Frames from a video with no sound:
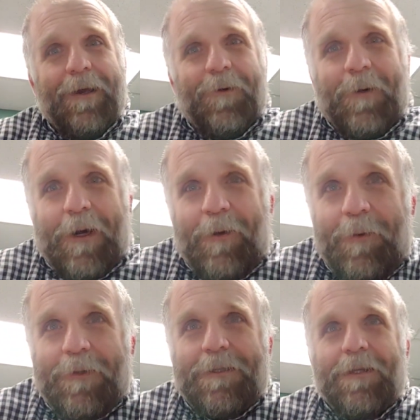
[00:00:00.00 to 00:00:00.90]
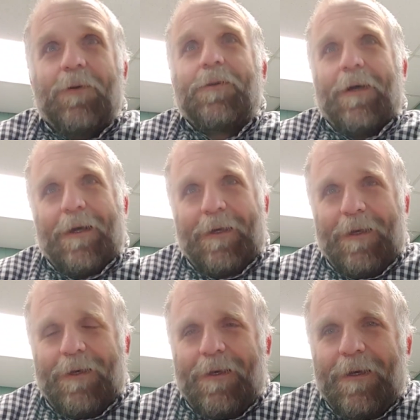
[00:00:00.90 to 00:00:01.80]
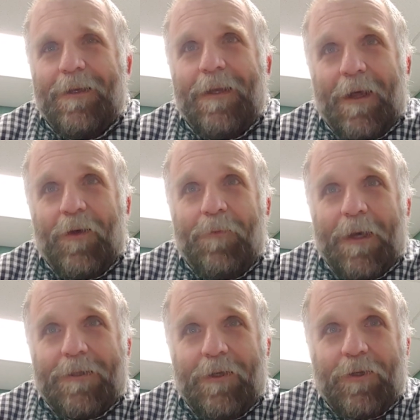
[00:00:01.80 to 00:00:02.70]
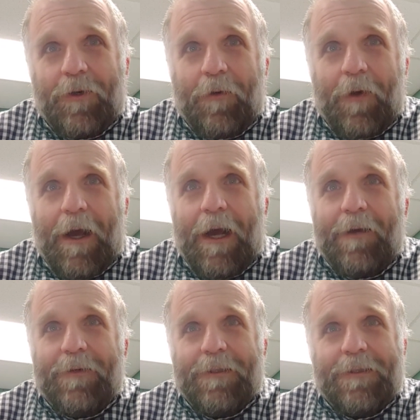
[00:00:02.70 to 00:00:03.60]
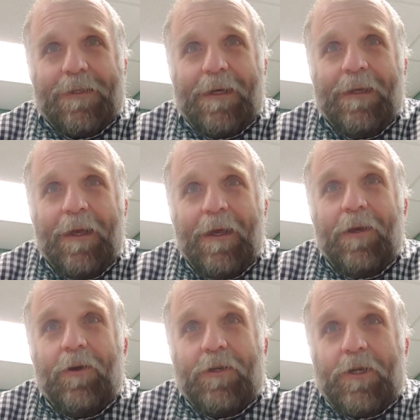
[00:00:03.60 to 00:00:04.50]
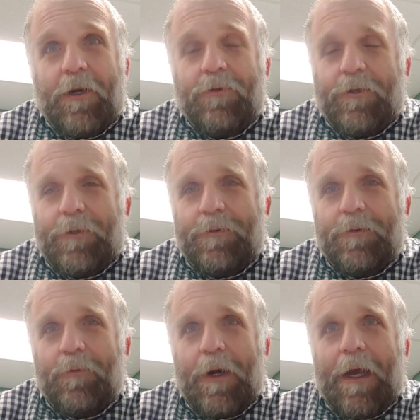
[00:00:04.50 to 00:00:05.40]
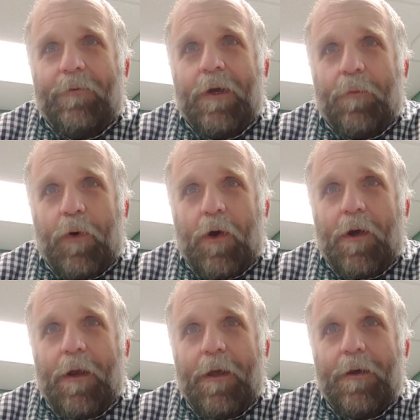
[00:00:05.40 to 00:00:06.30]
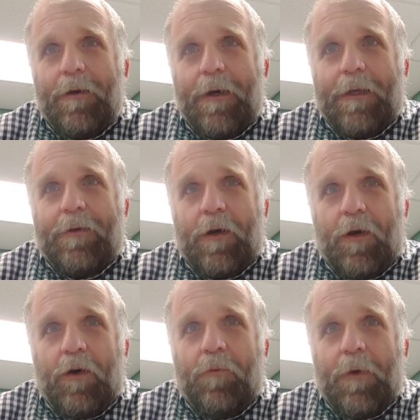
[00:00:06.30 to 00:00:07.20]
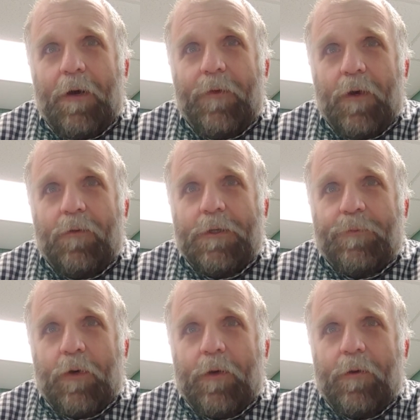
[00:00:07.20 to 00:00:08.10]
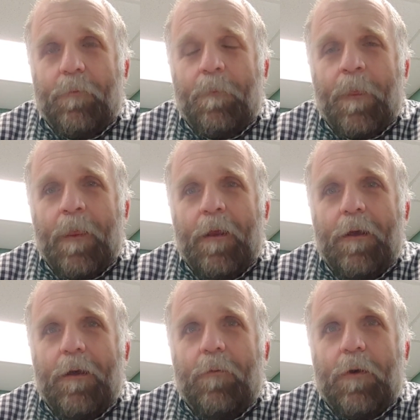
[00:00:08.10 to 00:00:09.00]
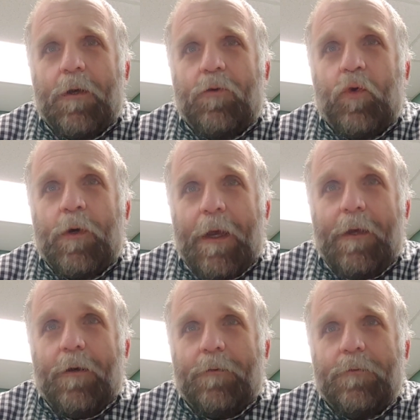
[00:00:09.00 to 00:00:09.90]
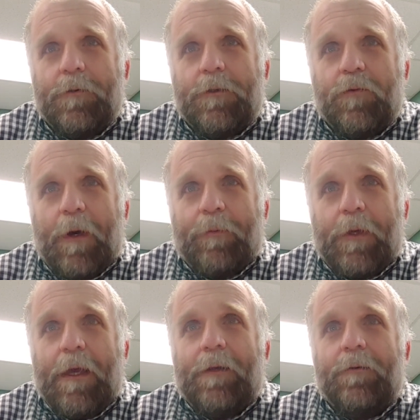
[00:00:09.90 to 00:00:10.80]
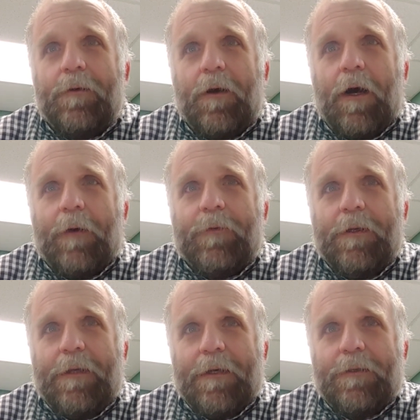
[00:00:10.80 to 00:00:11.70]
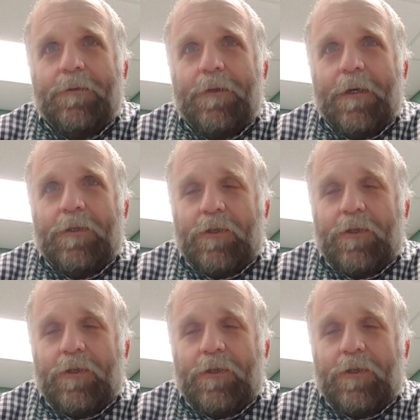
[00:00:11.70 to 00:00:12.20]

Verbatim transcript: While he was still talking, another messenger arrived and said, Your children were having a party at the home of the oldest brother when a tornado swept in off the desert and